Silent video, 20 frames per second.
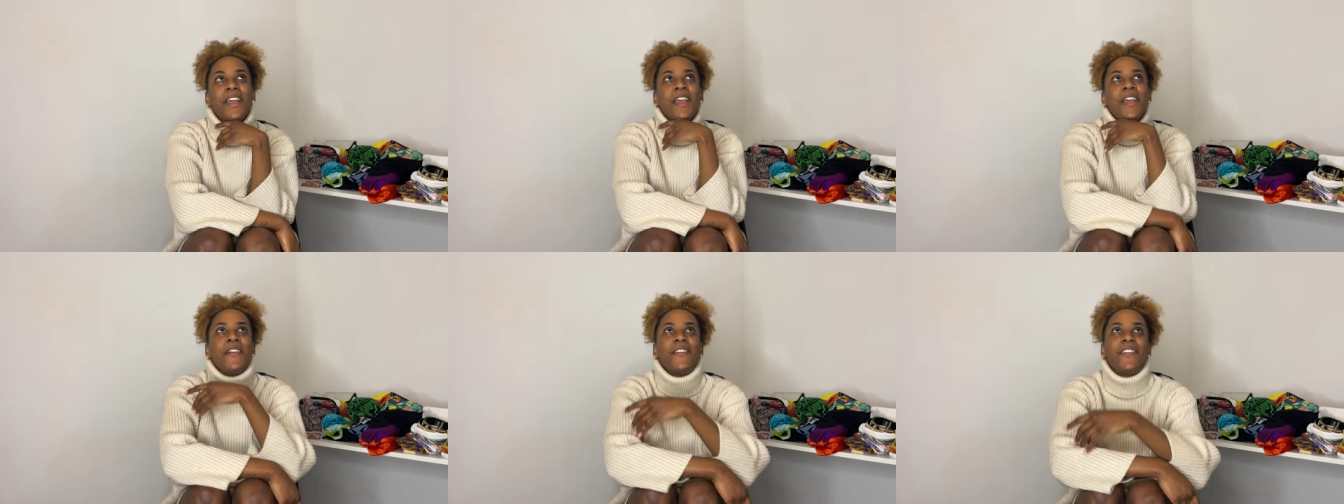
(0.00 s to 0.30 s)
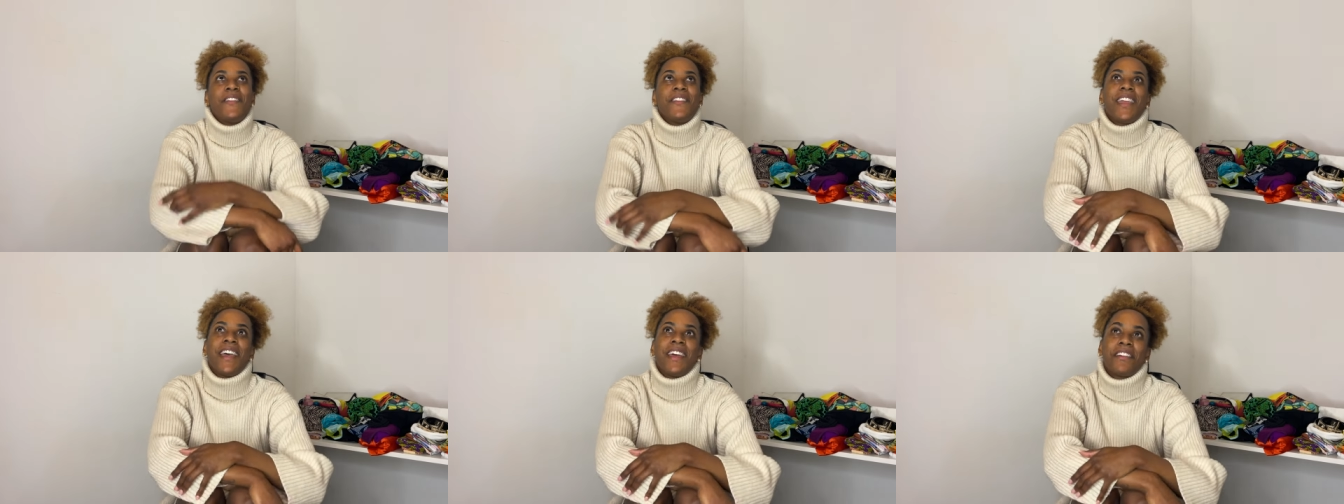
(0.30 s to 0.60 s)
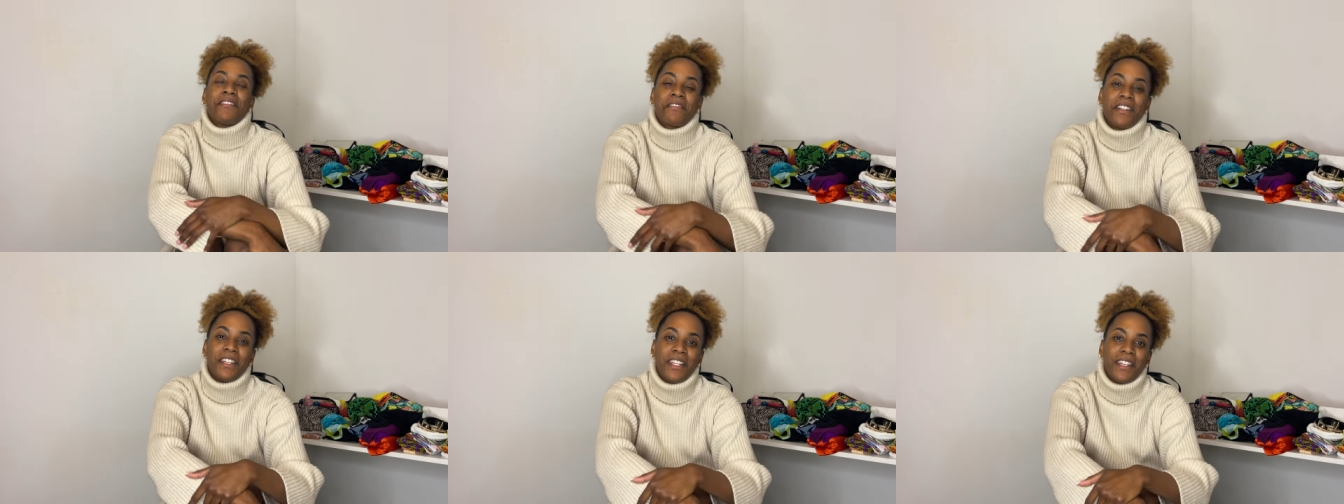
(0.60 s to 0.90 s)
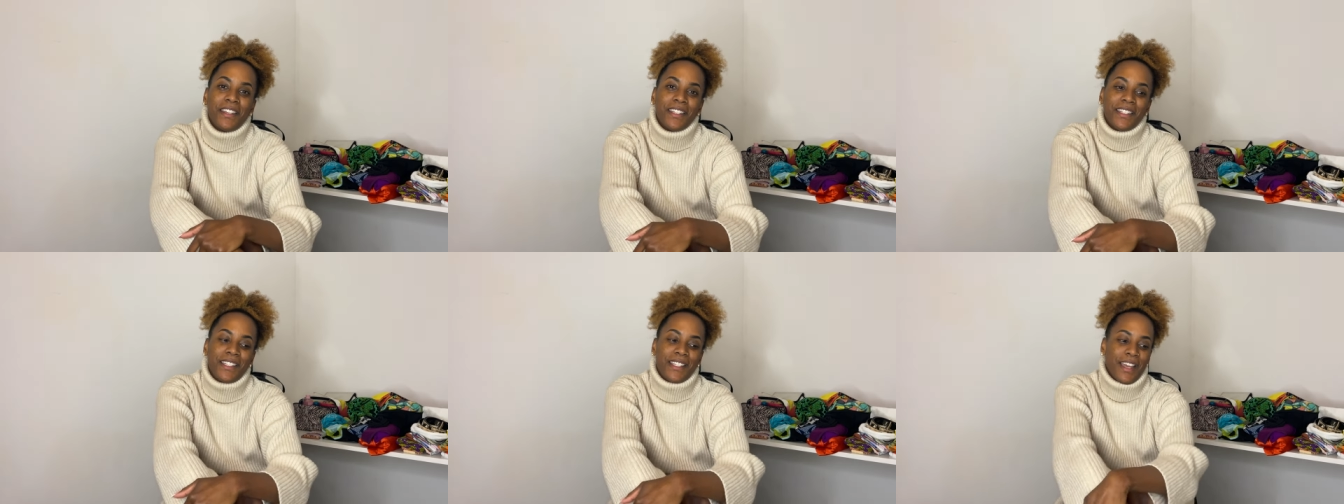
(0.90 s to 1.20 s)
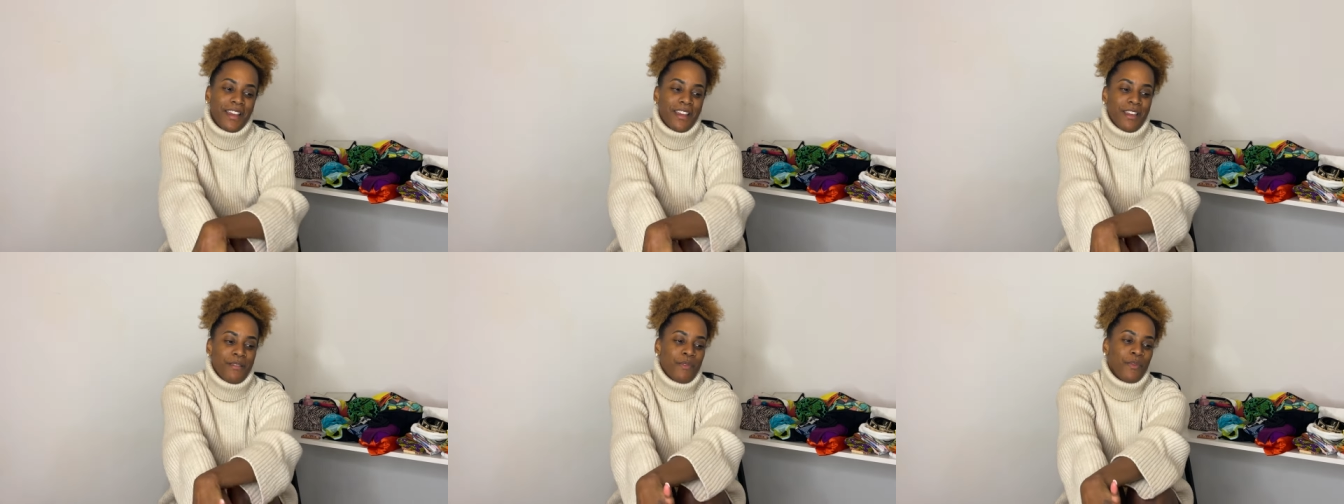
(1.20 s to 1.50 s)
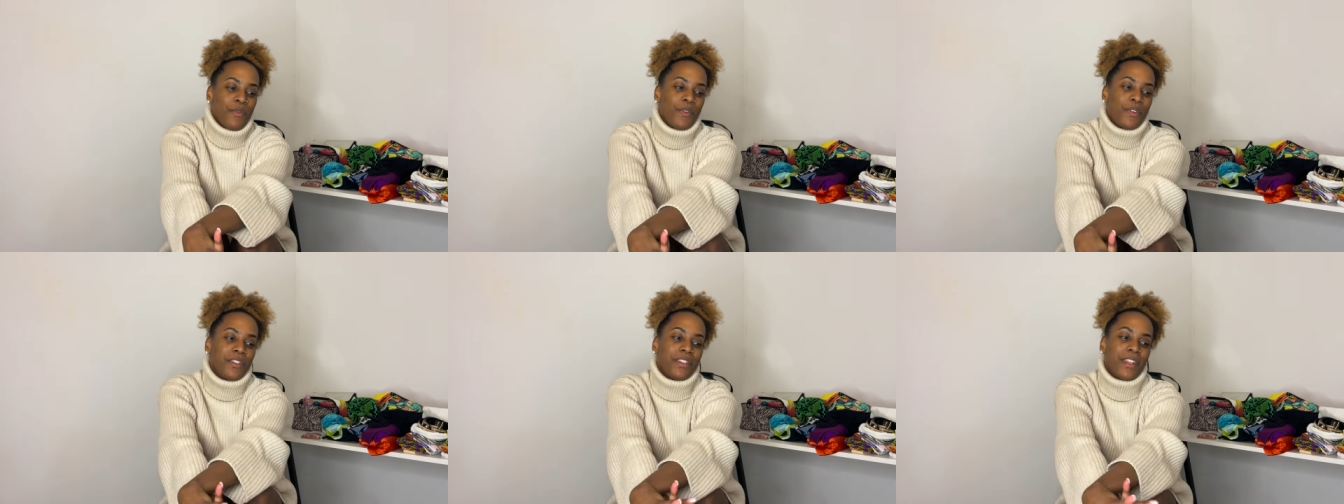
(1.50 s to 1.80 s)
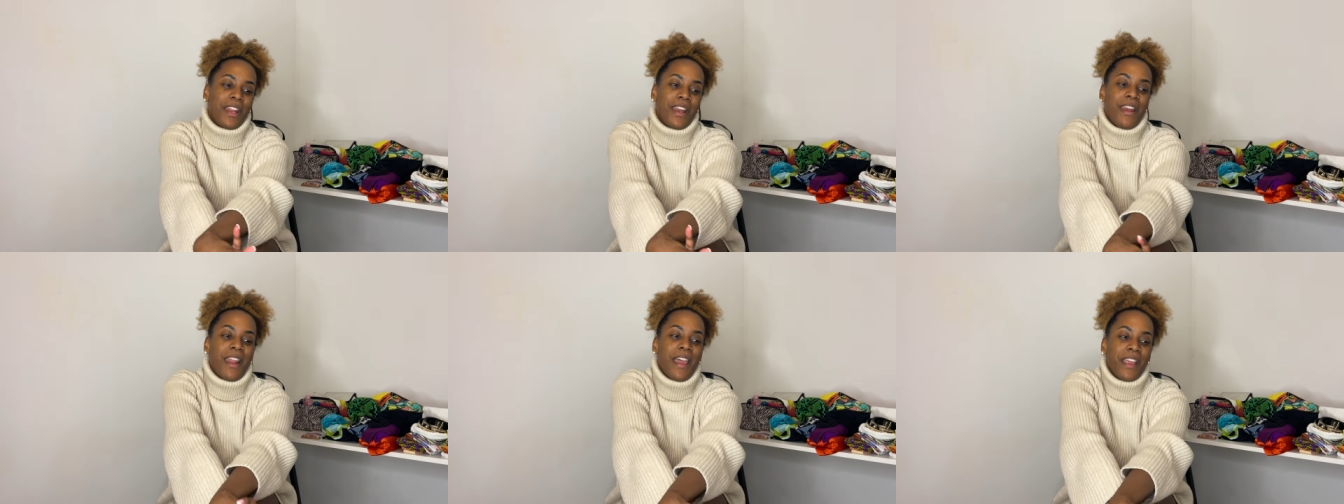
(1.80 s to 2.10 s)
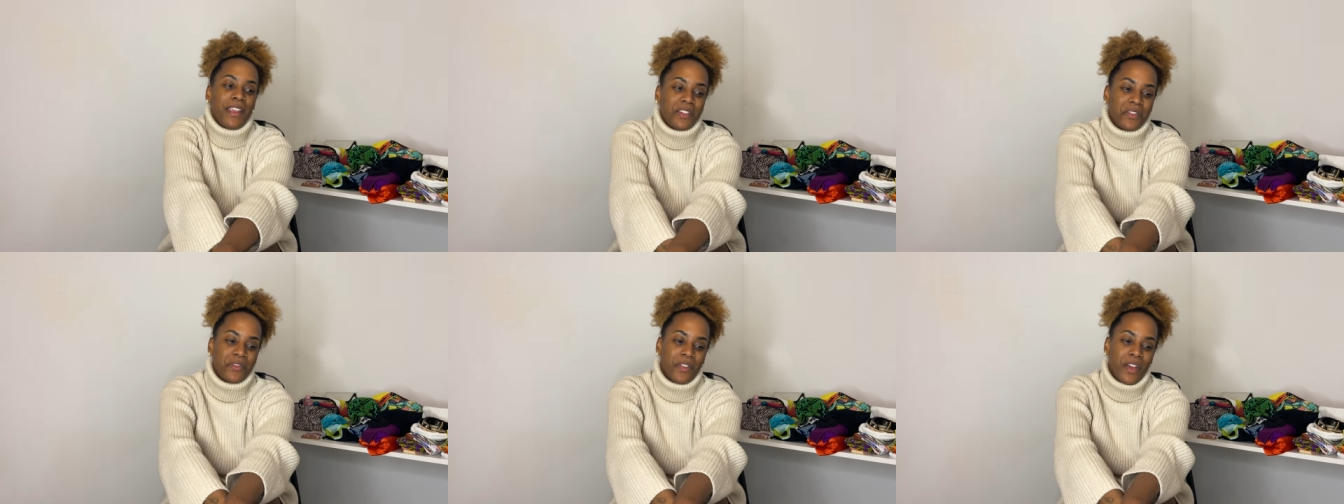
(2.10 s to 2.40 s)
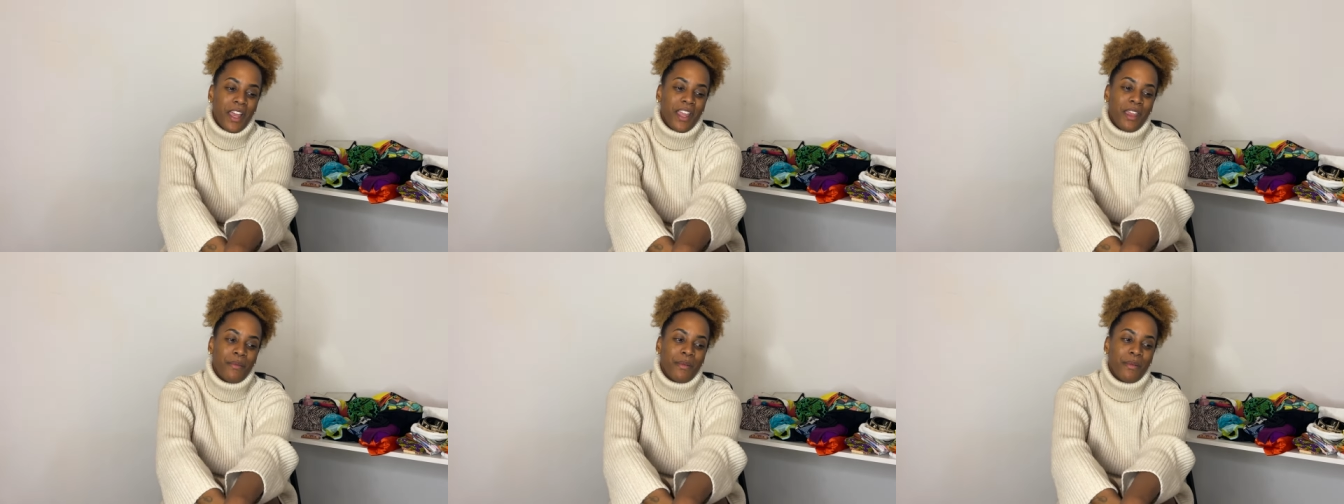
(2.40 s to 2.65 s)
When we had a really good time, it was a nice vibe.